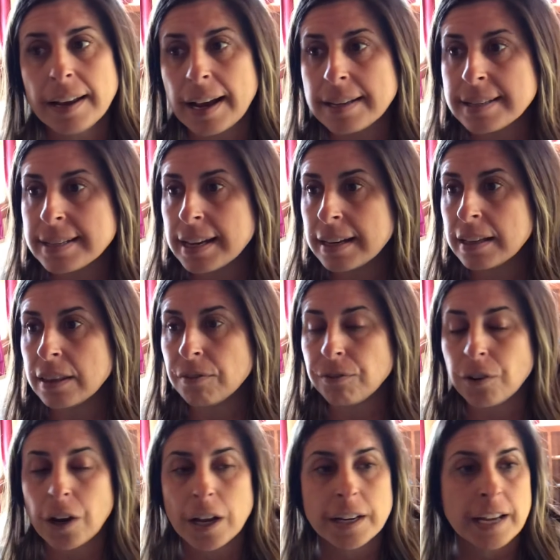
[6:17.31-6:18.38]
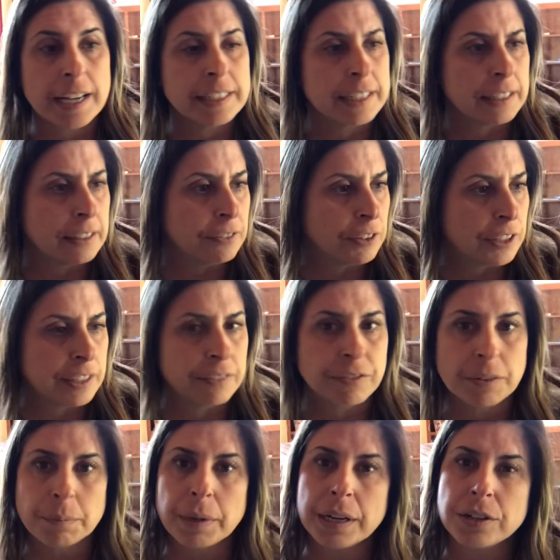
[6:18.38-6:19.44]
I stand at the front, I deliver the
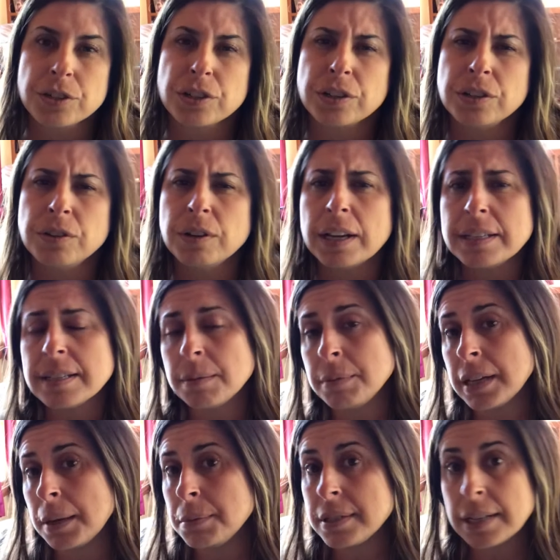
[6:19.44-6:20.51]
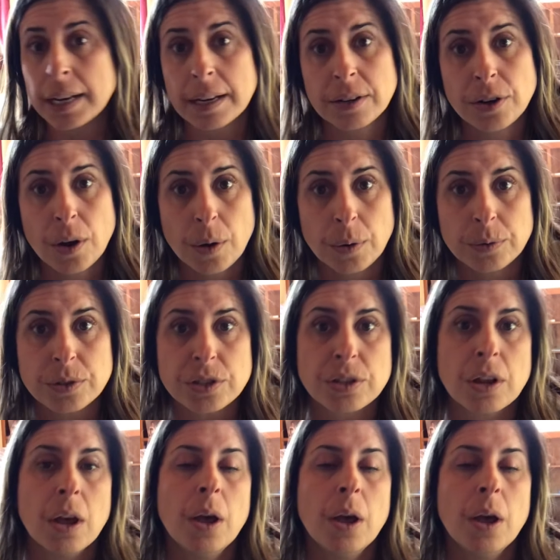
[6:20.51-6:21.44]
information. You guys sometimes take notes.